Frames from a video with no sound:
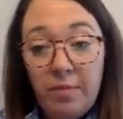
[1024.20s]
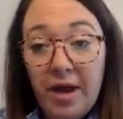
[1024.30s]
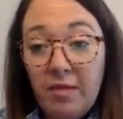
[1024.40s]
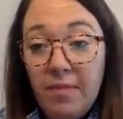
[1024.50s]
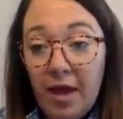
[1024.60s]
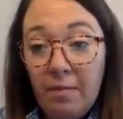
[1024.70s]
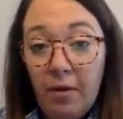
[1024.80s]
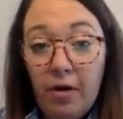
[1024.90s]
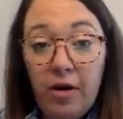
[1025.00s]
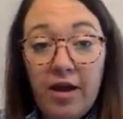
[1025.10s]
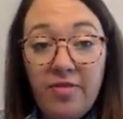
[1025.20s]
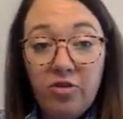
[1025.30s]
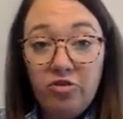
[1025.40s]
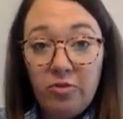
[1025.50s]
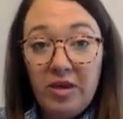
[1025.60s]
pen and paper, and
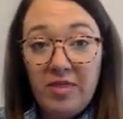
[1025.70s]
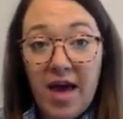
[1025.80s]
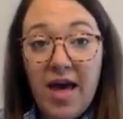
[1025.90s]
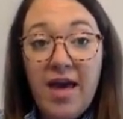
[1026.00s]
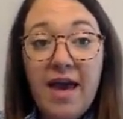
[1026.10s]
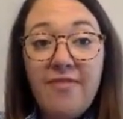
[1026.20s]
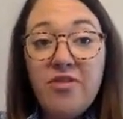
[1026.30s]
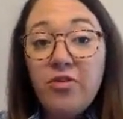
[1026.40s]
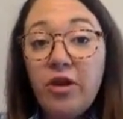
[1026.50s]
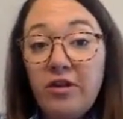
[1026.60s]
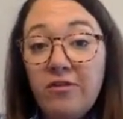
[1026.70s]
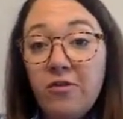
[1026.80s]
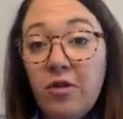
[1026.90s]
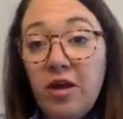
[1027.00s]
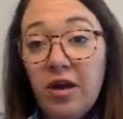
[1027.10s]
they're doing that. And then they're
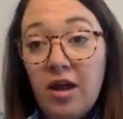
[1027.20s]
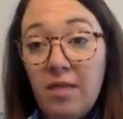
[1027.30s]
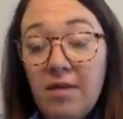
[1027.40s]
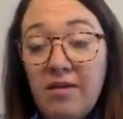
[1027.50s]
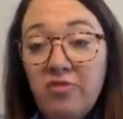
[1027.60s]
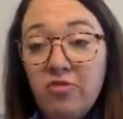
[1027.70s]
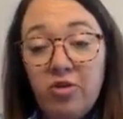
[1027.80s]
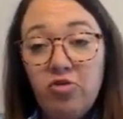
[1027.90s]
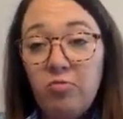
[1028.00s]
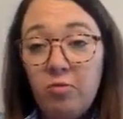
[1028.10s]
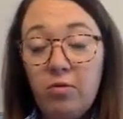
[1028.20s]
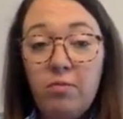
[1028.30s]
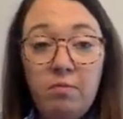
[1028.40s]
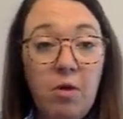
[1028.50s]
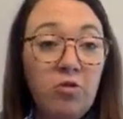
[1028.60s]
inserting an image, which
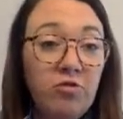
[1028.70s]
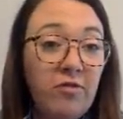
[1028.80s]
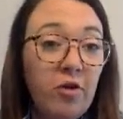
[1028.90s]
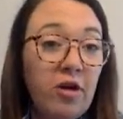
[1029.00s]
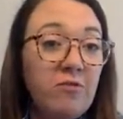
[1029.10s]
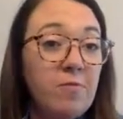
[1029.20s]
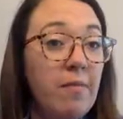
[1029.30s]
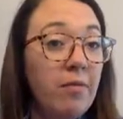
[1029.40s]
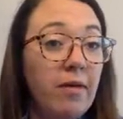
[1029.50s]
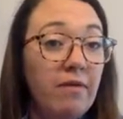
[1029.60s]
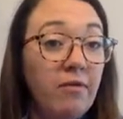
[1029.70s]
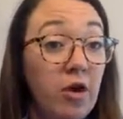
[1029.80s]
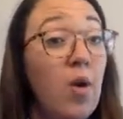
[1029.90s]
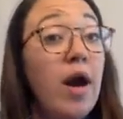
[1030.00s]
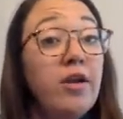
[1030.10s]
most of your kids probably even
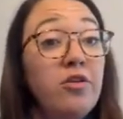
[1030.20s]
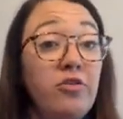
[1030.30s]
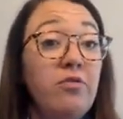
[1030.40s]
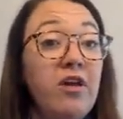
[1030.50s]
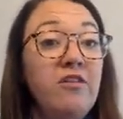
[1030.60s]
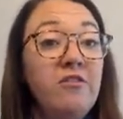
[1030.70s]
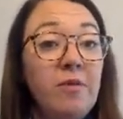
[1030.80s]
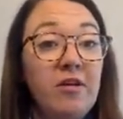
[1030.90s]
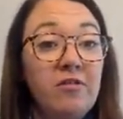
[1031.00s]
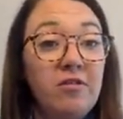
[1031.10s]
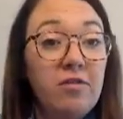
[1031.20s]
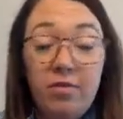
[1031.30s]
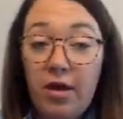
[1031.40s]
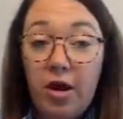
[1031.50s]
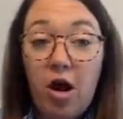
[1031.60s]
know how to do this because
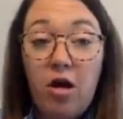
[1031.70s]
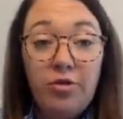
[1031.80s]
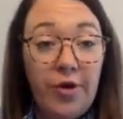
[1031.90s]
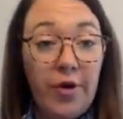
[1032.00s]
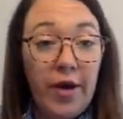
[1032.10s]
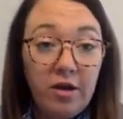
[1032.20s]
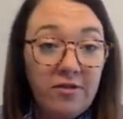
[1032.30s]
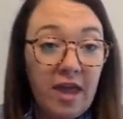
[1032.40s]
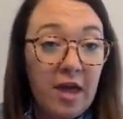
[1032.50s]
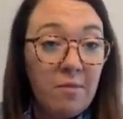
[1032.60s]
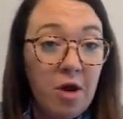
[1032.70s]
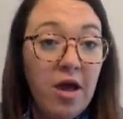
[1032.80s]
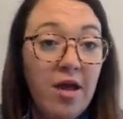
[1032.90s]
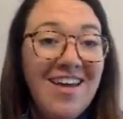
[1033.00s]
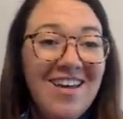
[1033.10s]
they all know how to use the camera.
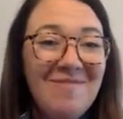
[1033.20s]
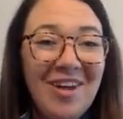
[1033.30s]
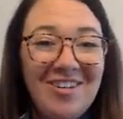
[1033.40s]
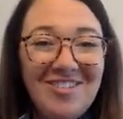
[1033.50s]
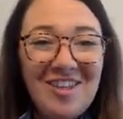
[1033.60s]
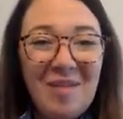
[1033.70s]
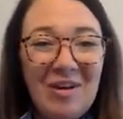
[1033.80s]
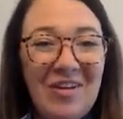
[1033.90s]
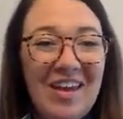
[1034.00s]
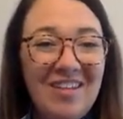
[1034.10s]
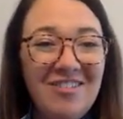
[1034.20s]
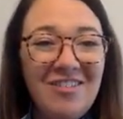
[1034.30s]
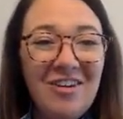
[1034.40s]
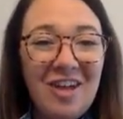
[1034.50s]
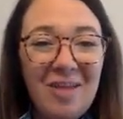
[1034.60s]
But you just come here to
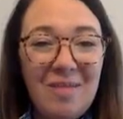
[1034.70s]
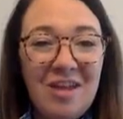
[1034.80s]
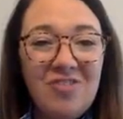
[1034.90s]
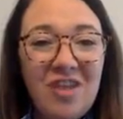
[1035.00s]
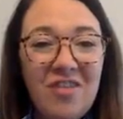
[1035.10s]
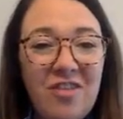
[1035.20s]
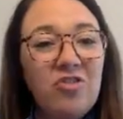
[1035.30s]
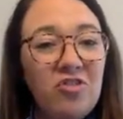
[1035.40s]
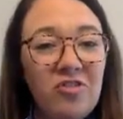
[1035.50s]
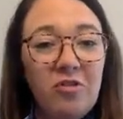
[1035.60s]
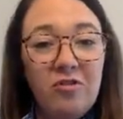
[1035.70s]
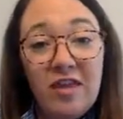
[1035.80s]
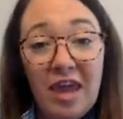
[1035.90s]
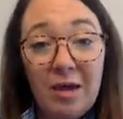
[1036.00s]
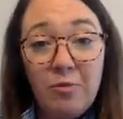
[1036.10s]
insert image, and then they'll just use the
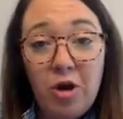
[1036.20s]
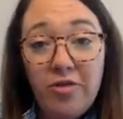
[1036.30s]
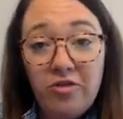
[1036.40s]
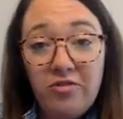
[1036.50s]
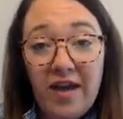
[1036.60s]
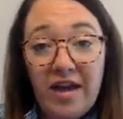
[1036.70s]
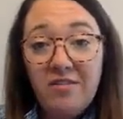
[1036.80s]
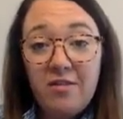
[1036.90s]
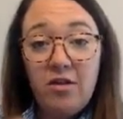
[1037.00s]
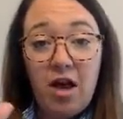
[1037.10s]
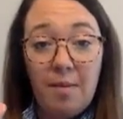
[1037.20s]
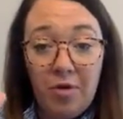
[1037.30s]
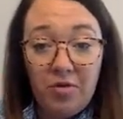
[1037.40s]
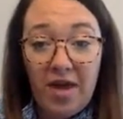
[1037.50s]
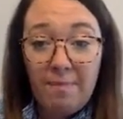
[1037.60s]
camera on their device, and they'll
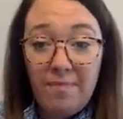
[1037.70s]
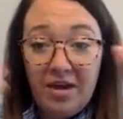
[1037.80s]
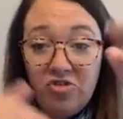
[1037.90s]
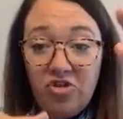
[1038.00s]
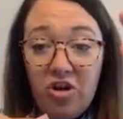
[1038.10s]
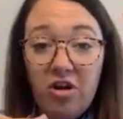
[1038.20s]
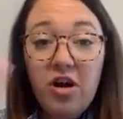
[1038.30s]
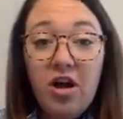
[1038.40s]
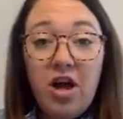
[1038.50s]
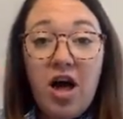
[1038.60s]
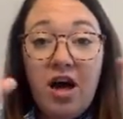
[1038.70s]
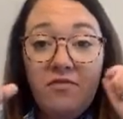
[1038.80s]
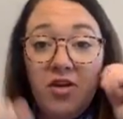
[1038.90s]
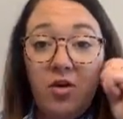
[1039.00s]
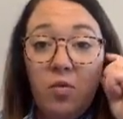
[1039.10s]
upload that picture
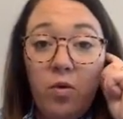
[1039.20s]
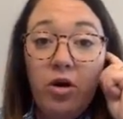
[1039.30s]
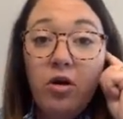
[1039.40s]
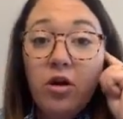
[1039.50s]
of their work.